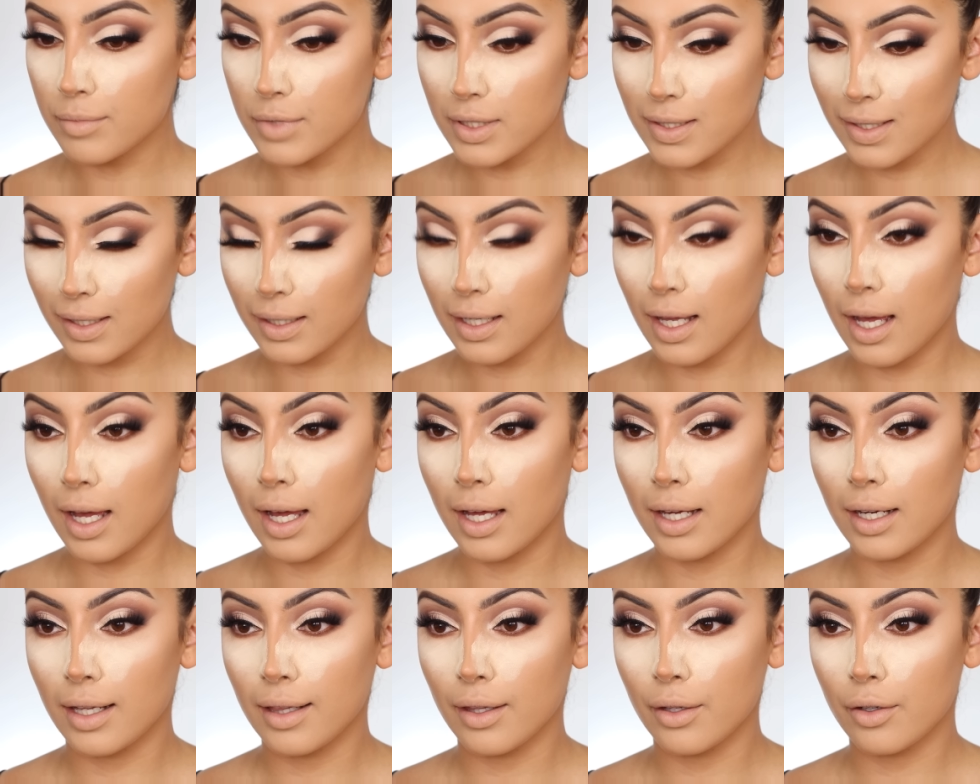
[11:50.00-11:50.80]
just going to
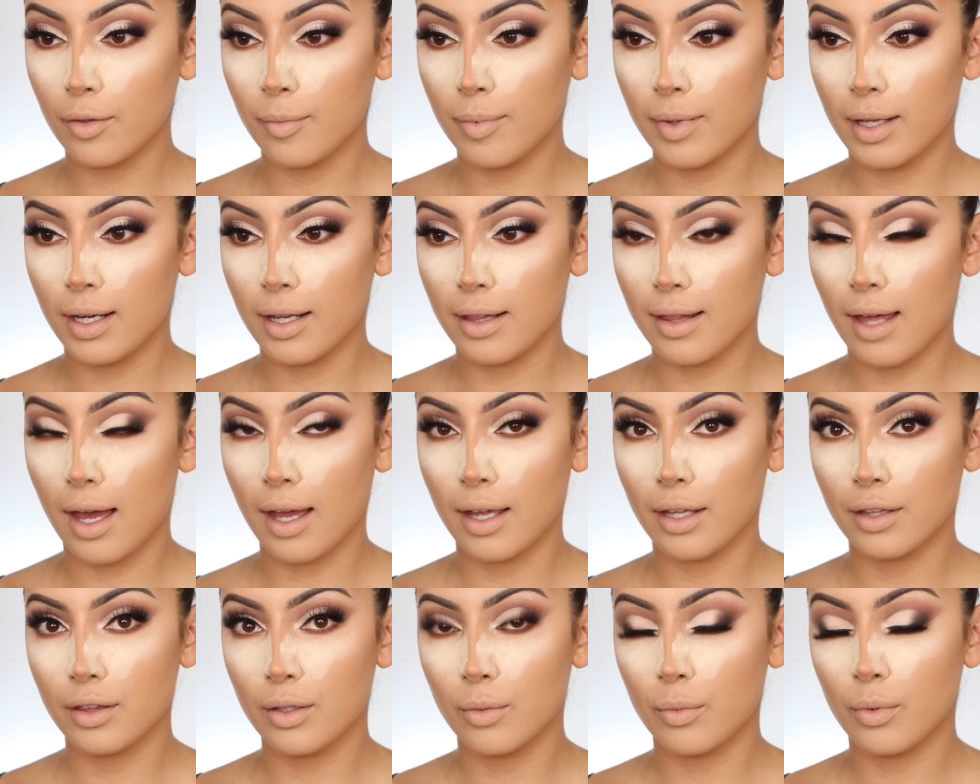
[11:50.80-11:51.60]
add a little bit of
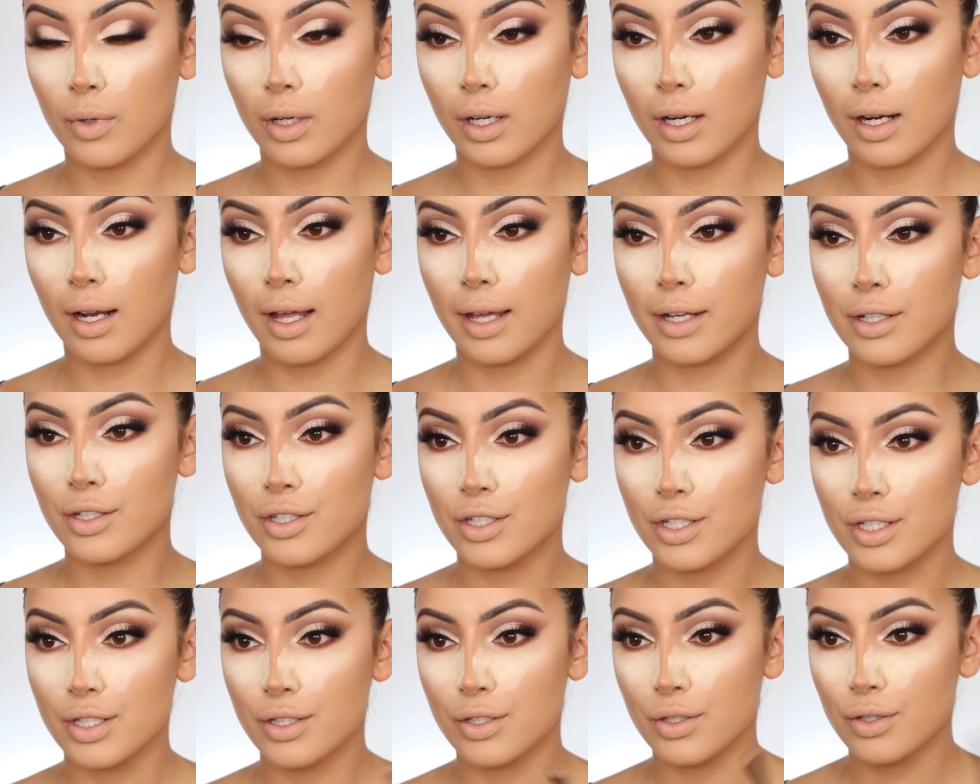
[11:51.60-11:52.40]
that in the waterline
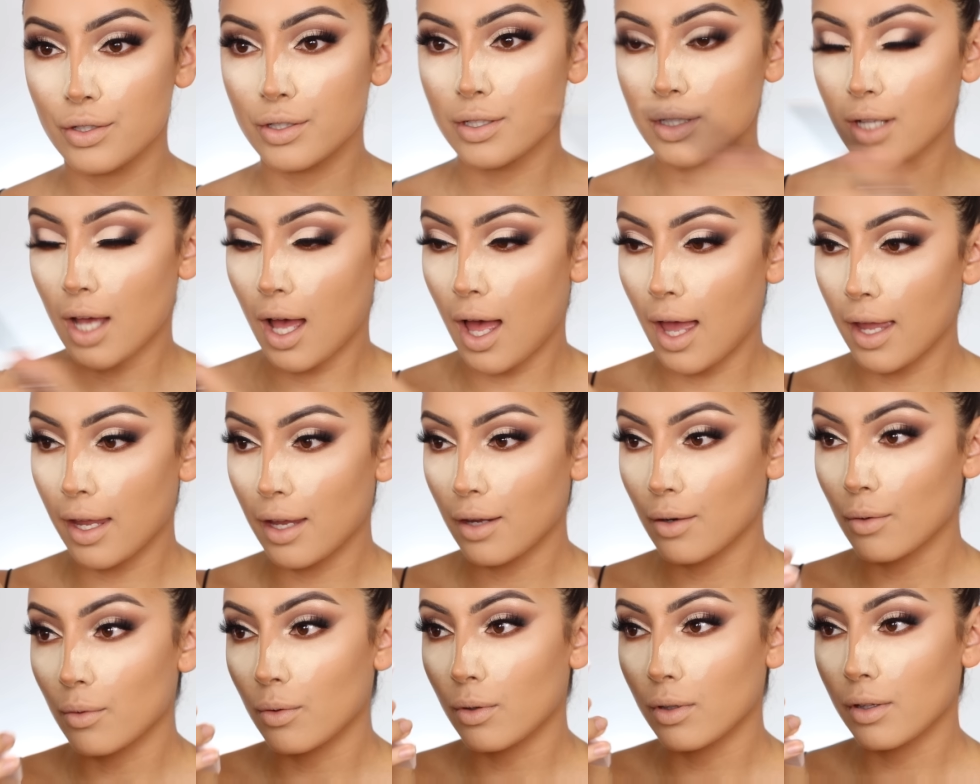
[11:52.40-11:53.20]
just to tie
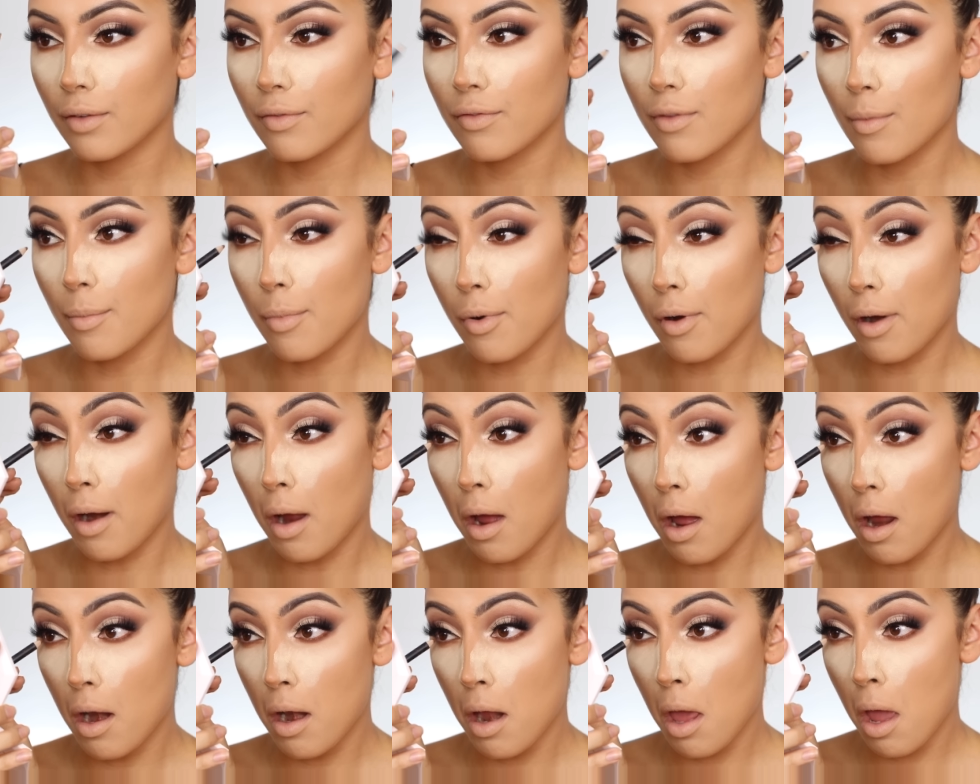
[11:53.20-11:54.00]
in all of the
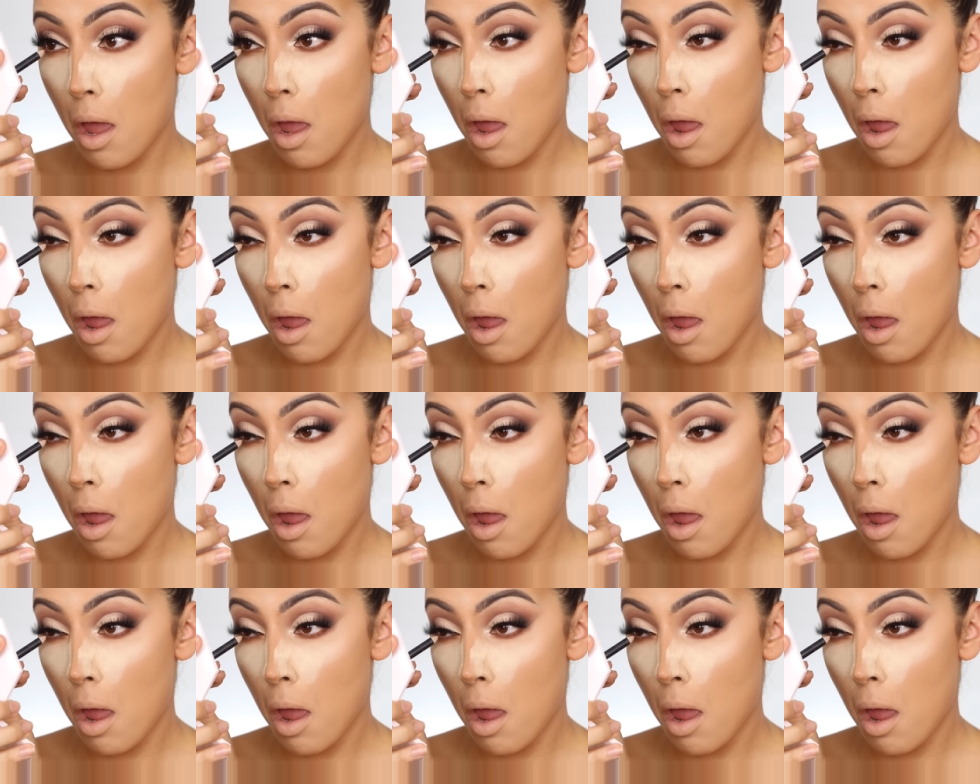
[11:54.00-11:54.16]
brown.